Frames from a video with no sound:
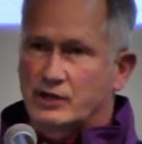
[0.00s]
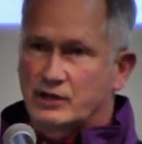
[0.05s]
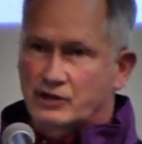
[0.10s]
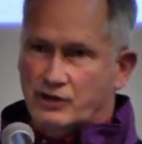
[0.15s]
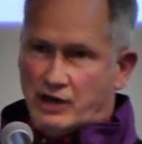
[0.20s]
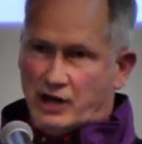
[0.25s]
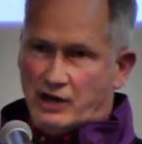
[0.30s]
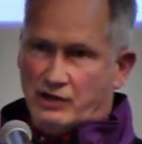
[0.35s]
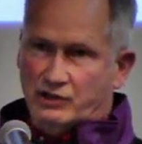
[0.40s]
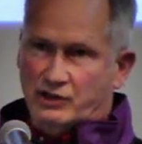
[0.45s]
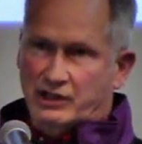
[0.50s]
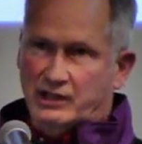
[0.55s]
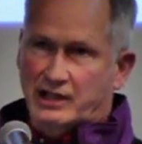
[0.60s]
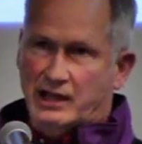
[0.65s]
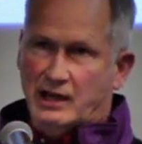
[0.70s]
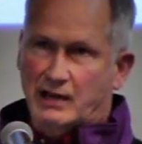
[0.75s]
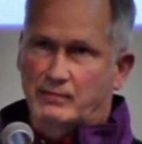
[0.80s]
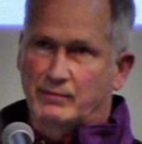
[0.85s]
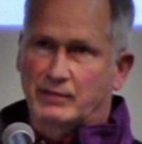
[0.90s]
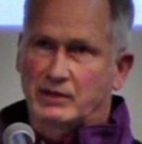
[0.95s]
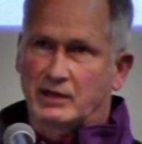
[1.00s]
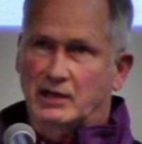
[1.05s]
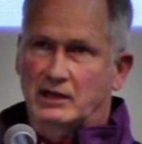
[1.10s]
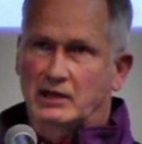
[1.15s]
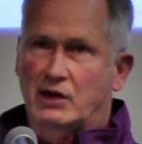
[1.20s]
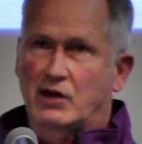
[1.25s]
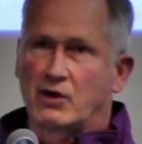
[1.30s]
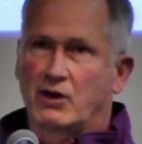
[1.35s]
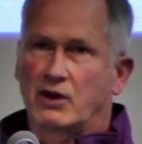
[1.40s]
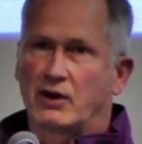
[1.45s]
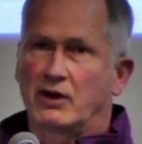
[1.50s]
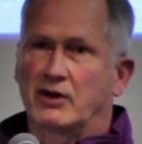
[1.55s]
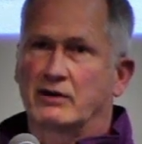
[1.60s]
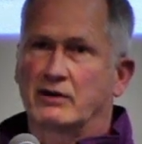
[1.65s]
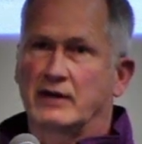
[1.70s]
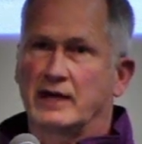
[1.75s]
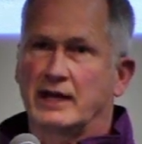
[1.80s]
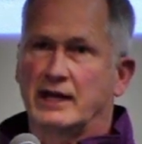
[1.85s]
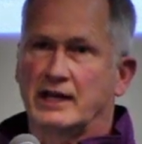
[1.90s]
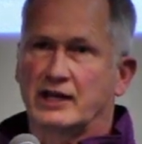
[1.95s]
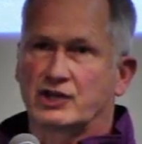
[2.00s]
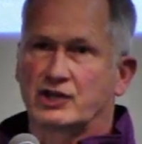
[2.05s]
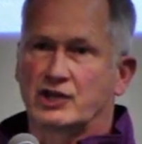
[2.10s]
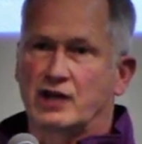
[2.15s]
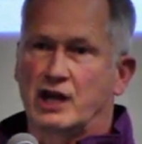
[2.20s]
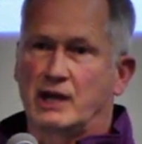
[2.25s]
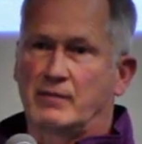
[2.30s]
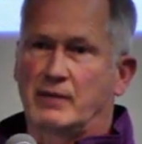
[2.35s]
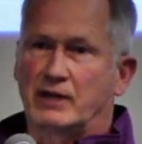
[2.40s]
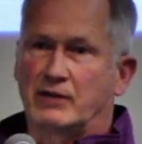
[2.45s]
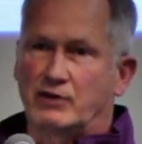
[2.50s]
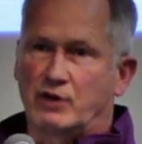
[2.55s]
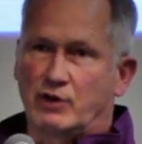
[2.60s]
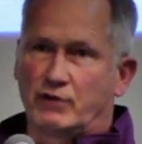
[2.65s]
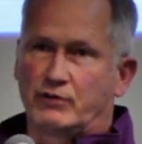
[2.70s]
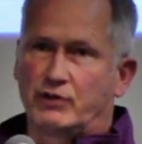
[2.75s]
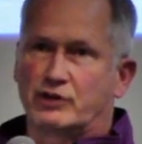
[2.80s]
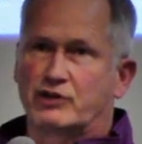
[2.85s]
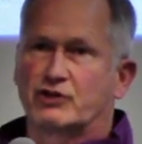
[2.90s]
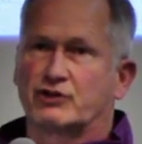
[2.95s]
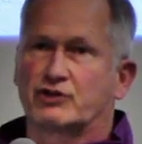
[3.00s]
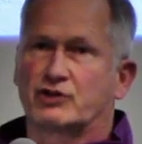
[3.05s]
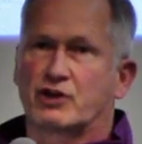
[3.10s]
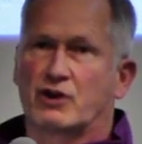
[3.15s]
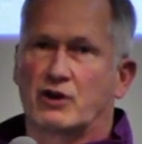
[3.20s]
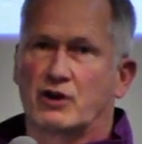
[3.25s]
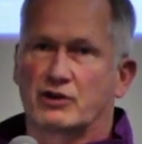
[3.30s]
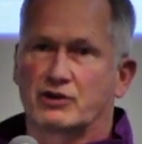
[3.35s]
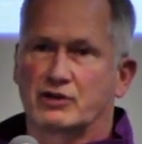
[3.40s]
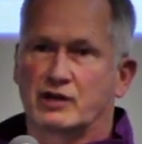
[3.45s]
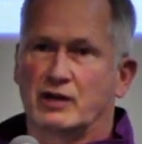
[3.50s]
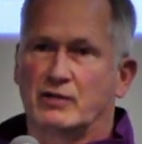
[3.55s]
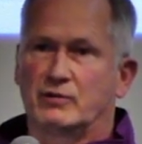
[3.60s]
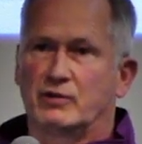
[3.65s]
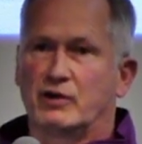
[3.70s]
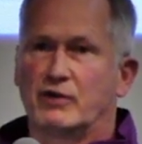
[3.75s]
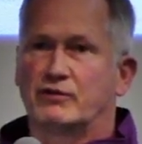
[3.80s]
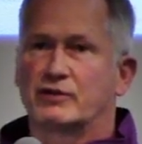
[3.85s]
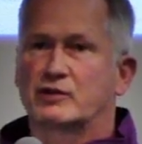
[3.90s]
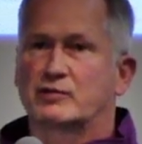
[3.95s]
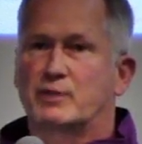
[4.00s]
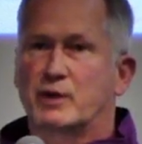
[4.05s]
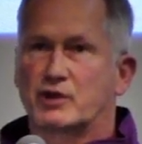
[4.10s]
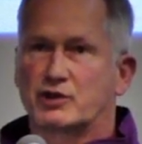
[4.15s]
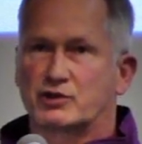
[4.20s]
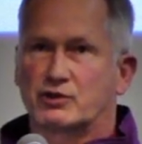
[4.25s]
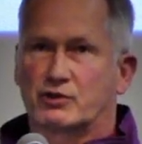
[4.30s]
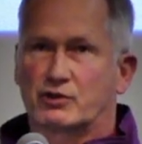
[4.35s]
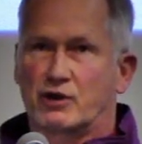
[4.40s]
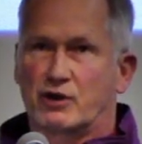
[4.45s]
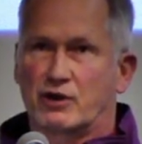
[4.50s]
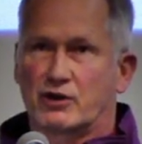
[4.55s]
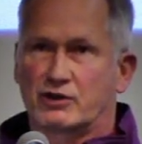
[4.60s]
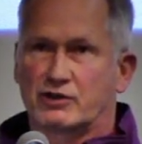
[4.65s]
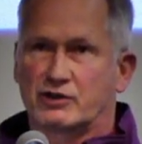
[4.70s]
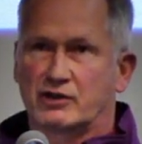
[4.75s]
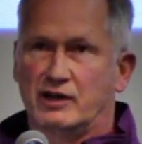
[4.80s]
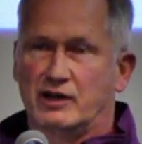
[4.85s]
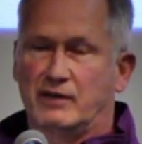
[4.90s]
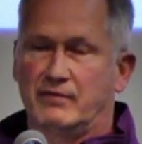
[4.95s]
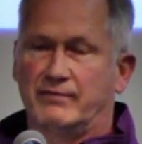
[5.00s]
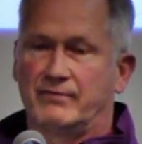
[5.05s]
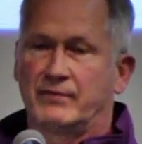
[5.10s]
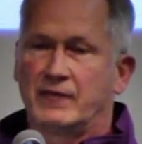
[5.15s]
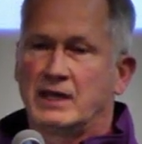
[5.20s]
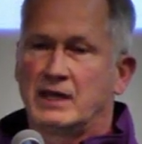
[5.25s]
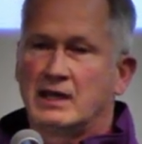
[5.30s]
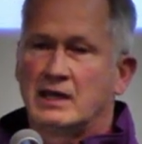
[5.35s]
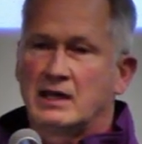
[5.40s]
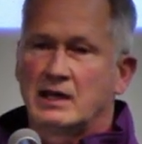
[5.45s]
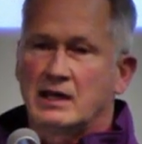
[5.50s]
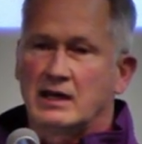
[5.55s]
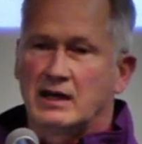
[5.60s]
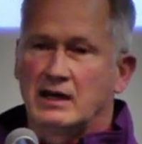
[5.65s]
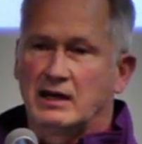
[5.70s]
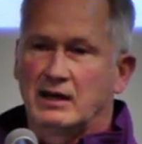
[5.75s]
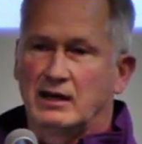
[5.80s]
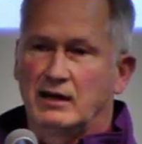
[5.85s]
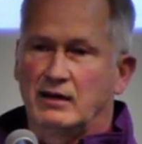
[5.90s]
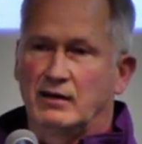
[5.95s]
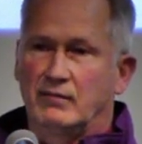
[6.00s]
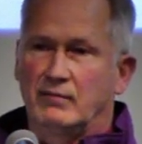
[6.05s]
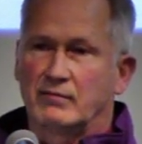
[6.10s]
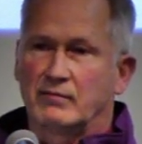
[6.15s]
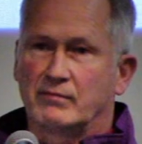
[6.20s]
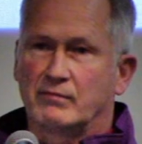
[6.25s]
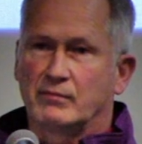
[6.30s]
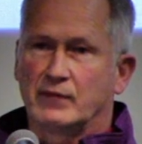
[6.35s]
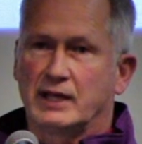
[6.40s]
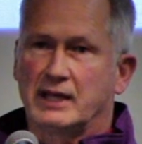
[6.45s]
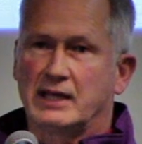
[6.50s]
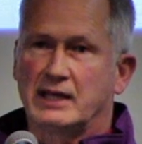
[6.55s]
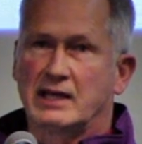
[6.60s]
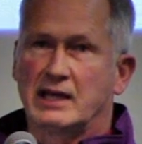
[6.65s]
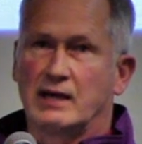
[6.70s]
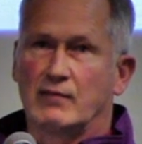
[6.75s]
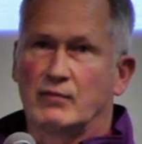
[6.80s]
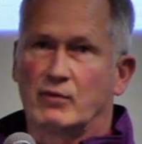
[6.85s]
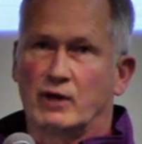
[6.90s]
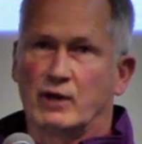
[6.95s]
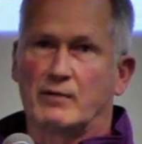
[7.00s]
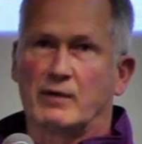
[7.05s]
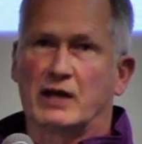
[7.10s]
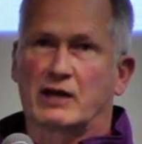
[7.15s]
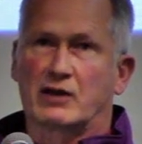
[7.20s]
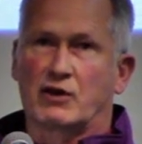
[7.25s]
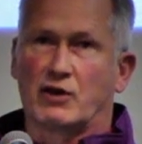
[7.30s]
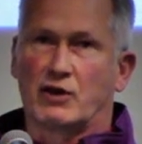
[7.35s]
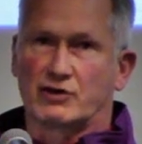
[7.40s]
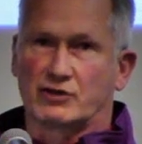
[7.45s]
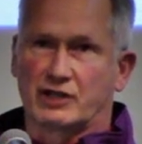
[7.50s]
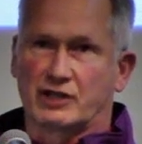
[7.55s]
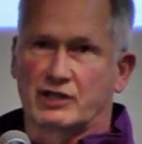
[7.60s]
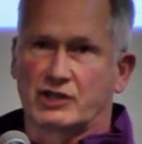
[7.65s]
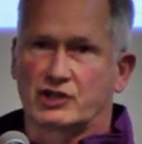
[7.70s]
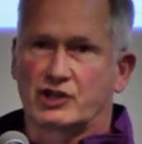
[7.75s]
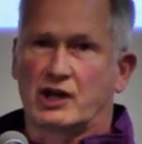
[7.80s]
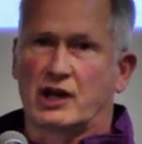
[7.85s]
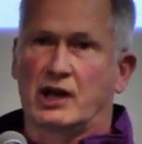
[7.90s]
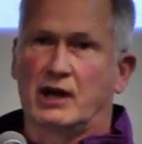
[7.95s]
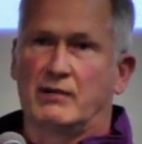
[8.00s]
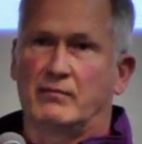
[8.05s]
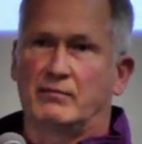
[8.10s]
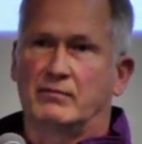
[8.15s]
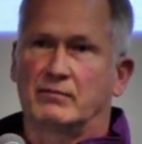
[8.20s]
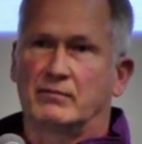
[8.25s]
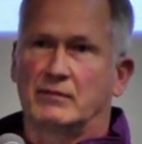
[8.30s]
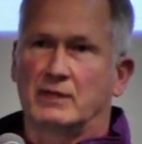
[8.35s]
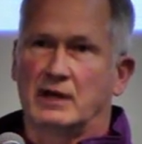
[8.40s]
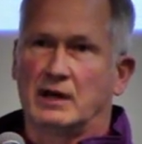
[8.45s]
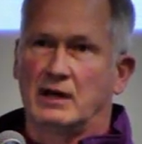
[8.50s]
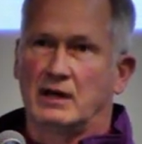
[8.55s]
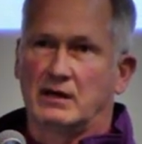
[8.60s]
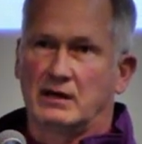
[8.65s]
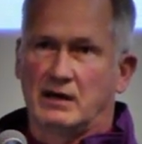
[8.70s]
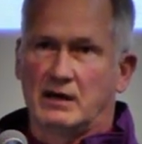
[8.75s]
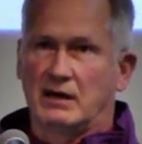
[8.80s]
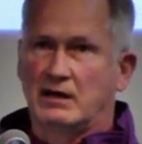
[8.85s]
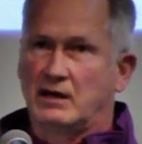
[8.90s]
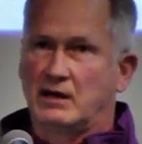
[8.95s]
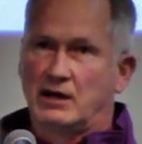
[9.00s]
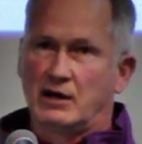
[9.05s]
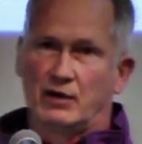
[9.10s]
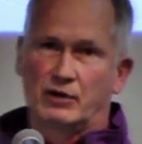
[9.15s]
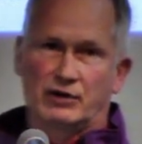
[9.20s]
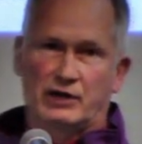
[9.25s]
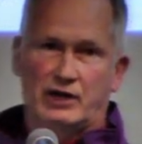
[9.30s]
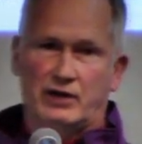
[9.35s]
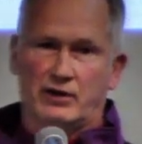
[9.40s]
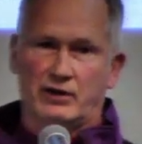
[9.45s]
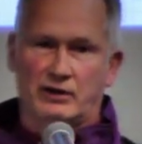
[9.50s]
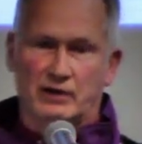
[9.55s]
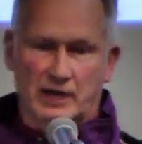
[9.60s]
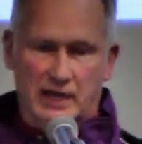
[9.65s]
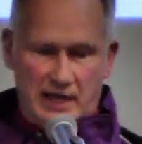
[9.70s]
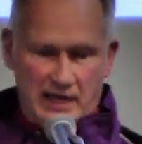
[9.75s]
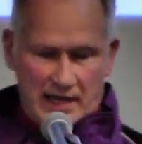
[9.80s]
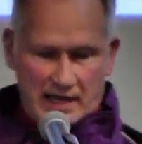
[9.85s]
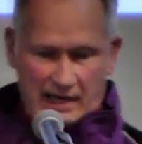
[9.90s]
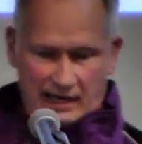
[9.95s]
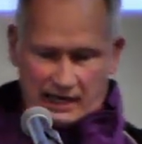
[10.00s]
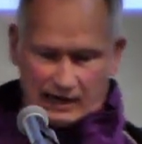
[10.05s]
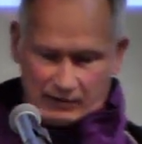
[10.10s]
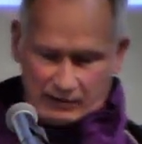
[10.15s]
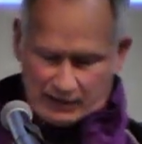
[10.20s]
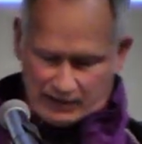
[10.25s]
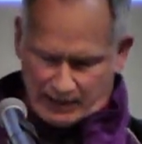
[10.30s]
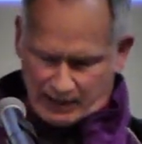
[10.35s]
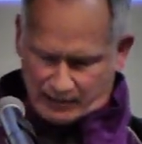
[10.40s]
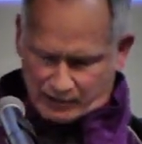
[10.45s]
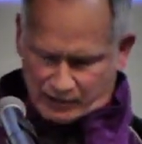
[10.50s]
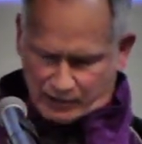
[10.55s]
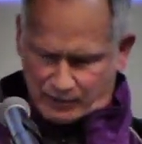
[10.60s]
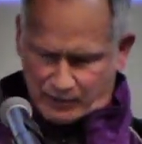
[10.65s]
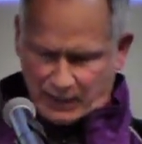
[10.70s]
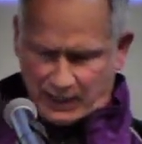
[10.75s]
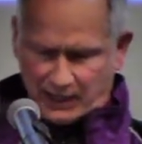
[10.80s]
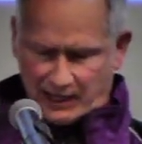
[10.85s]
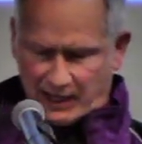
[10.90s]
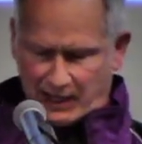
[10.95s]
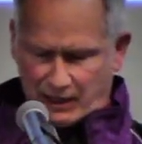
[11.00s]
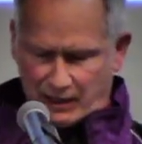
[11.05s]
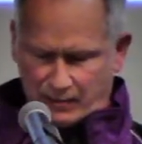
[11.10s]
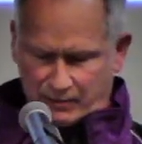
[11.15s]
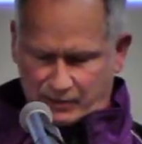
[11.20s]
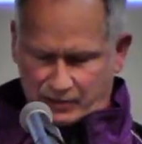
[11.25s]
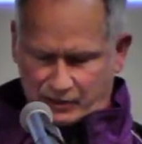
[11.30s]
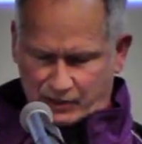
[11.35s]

Richard Austin kept a car at his shop. I drove Richard's car some, drove his personal car some, but he kept one of my cars at the shop all year. That was a big help.